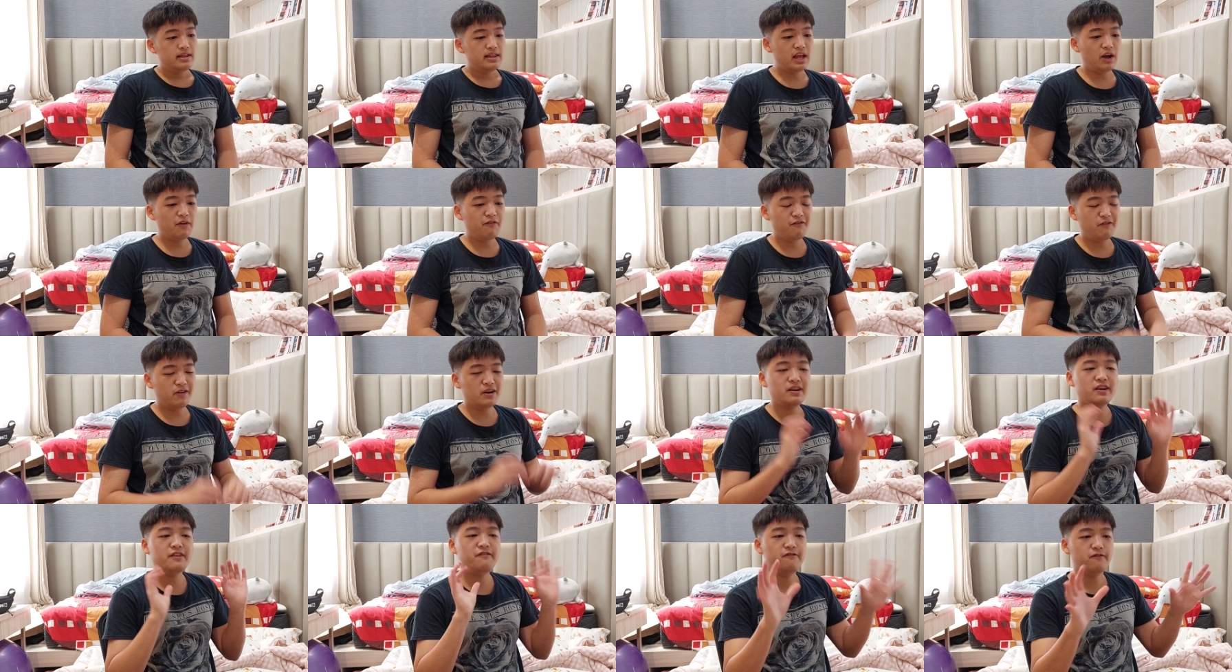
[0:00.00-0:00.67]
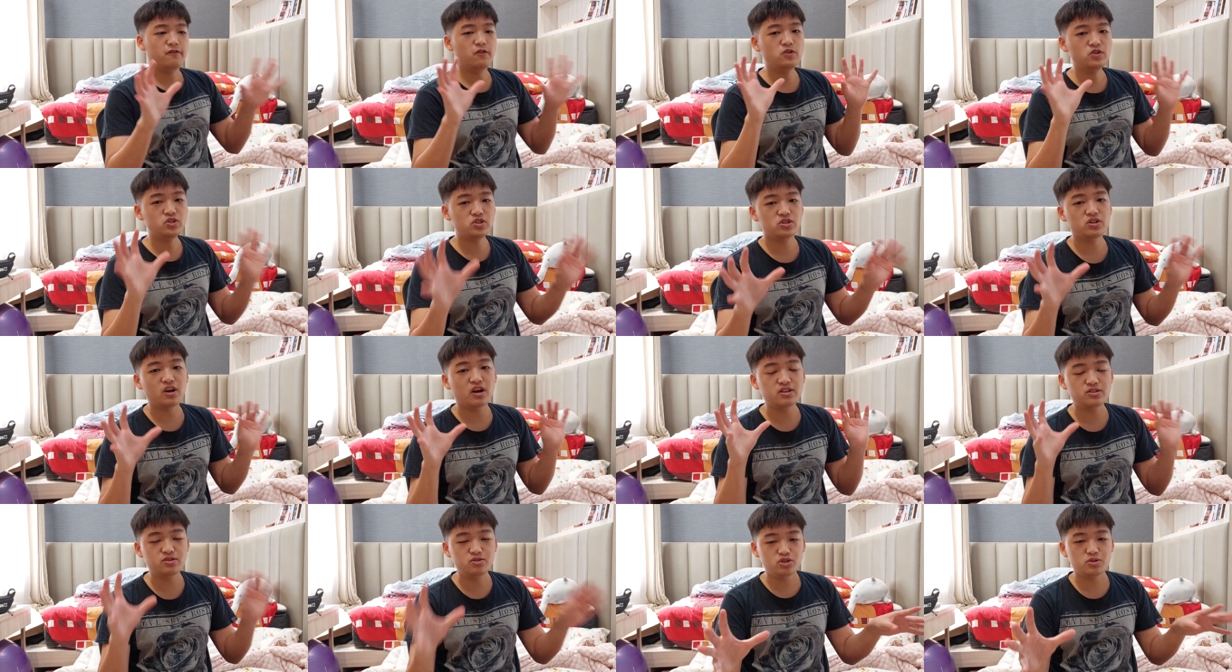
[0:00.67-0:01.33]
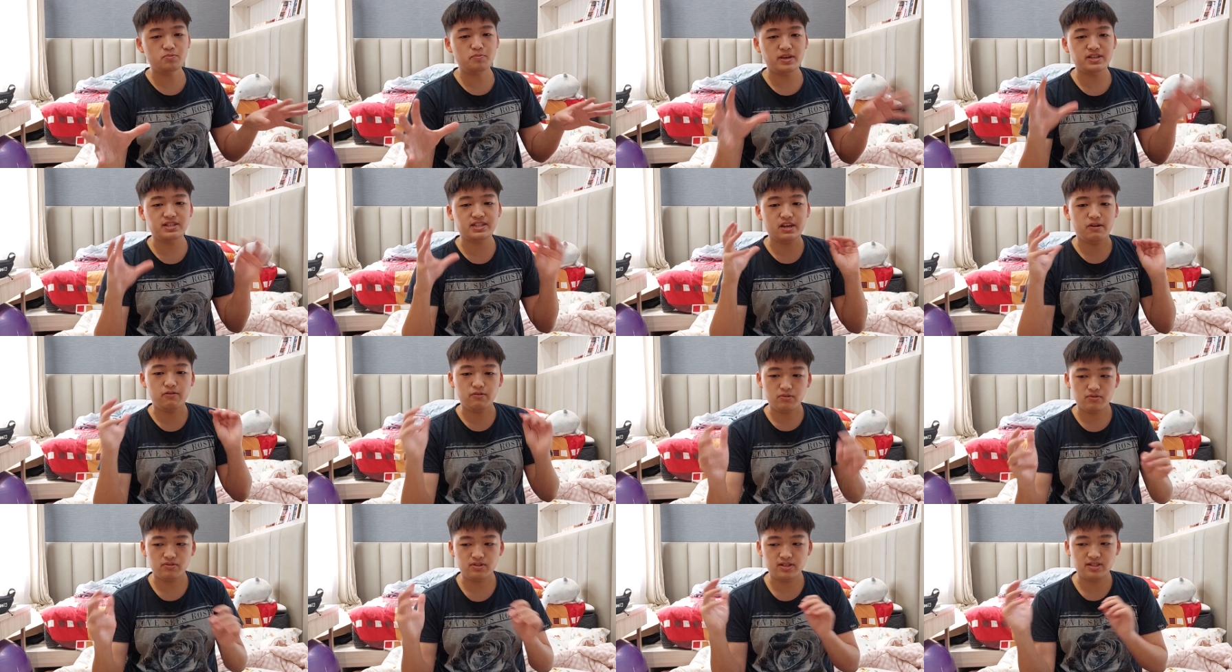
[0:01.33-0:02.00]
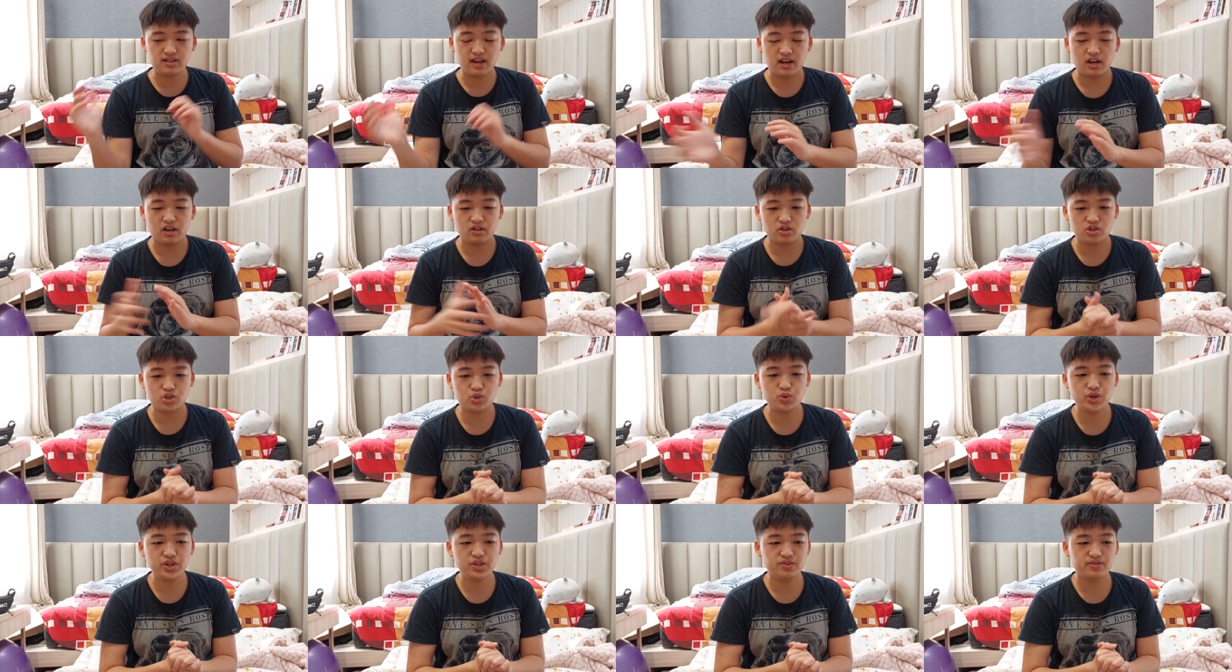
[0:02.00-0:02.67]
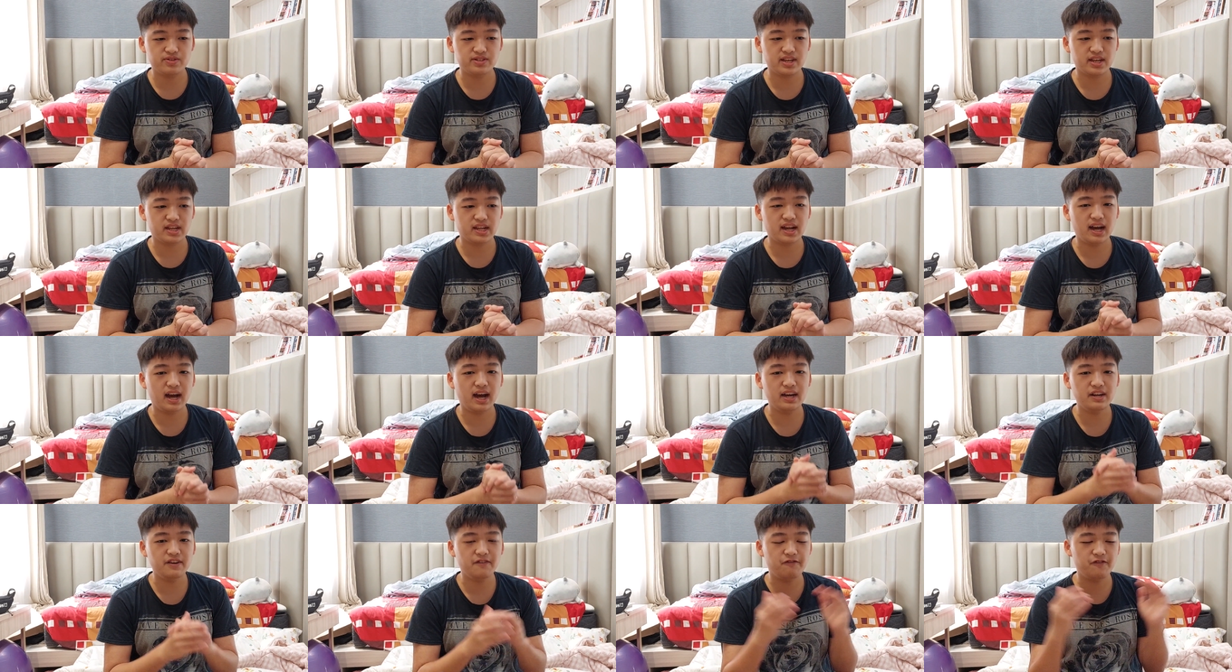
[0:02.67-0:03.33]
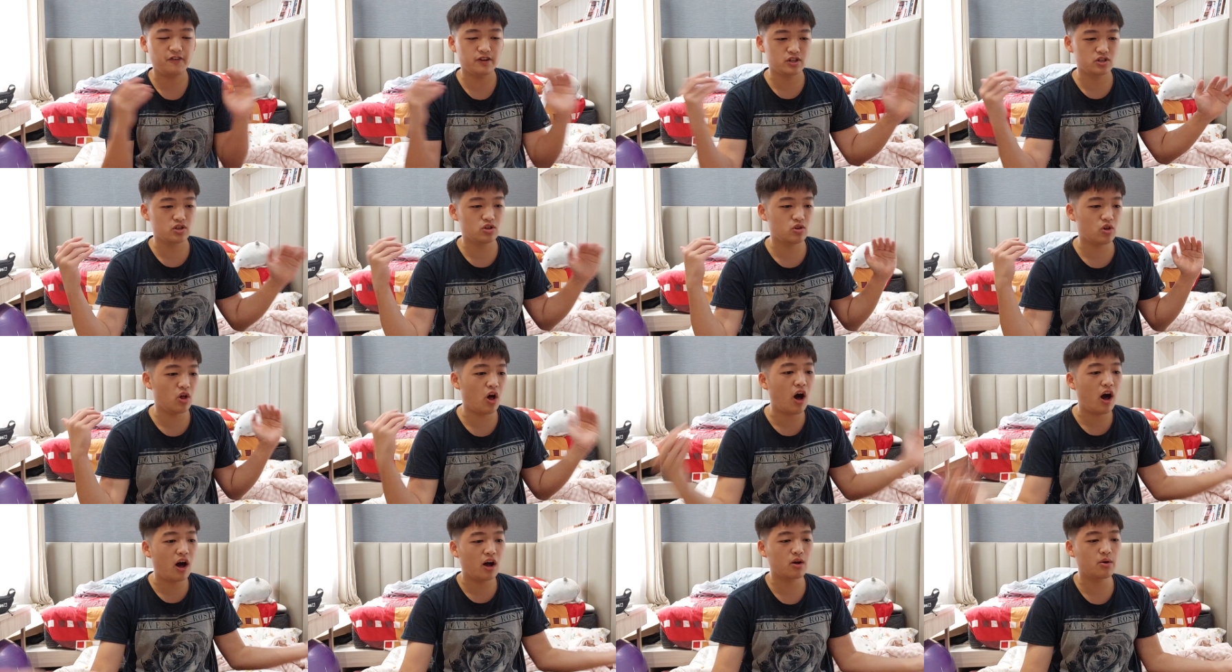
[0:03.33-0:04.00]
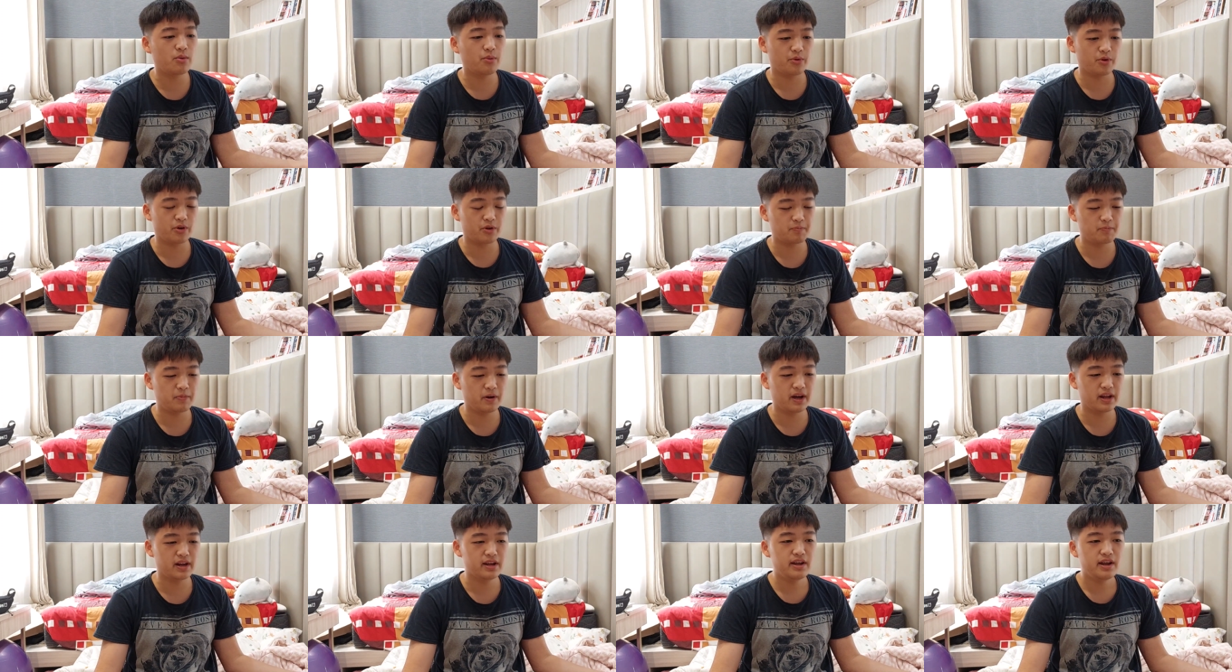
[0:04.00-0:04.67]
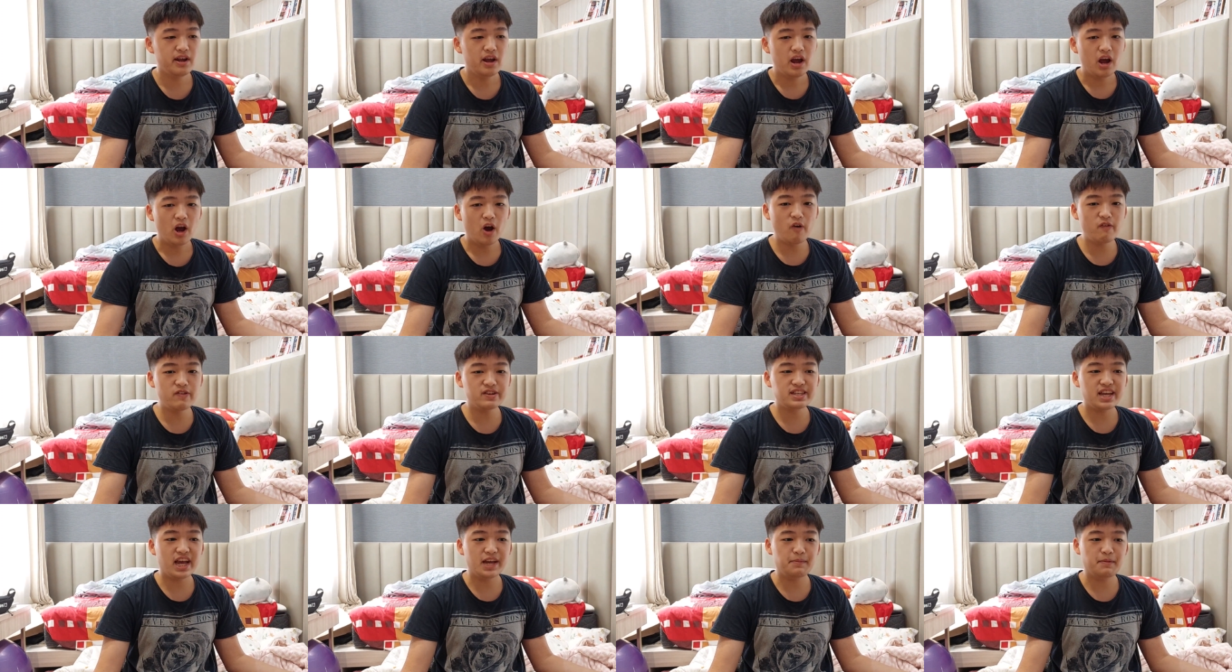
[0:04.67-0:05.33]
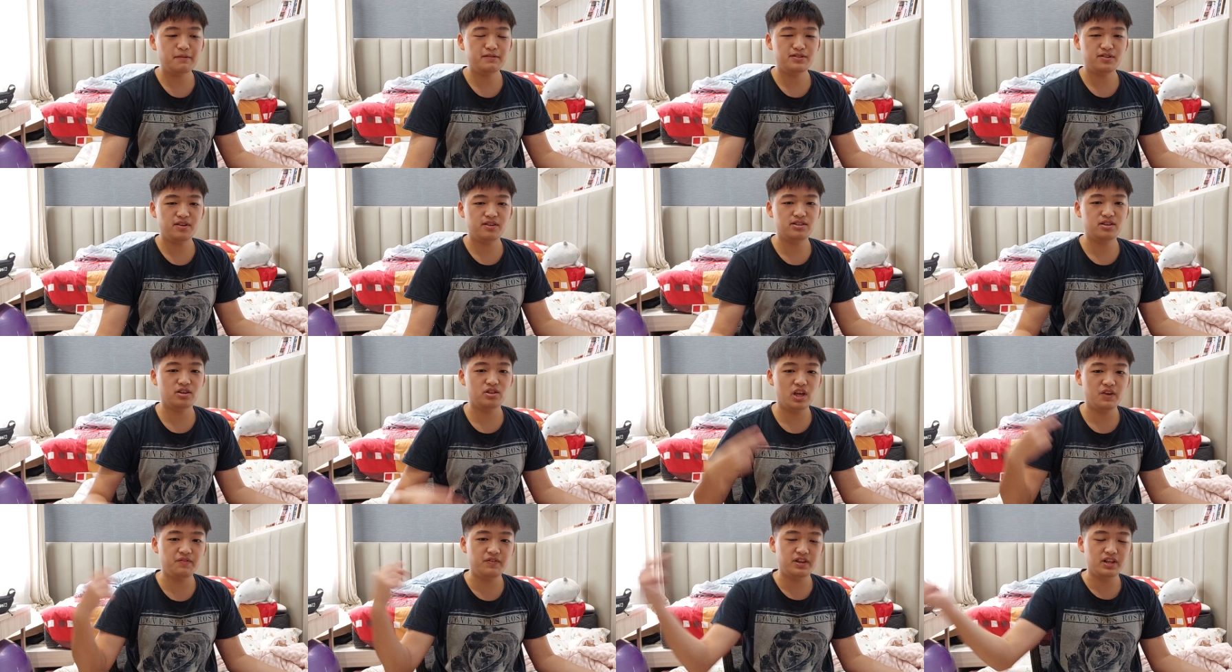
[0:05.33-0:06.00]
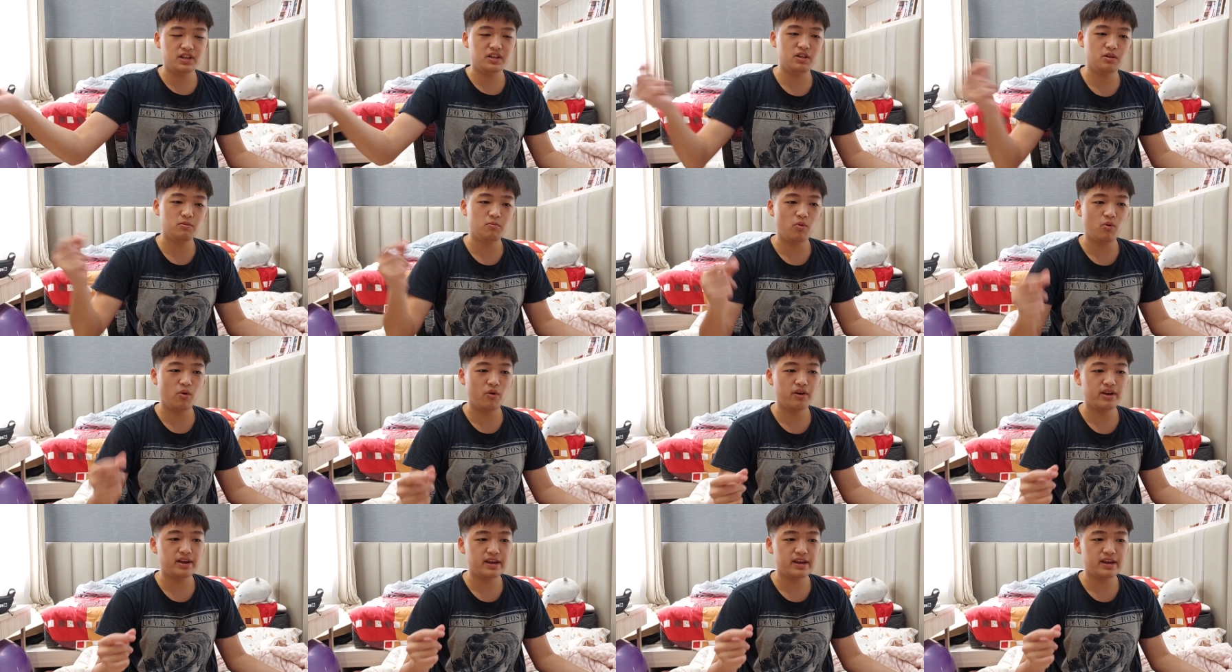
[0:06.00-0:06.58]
Now, when I first saw Suzume's character design on the trailers, it kind of felt a little awkward, but over time I've started to love it a little more.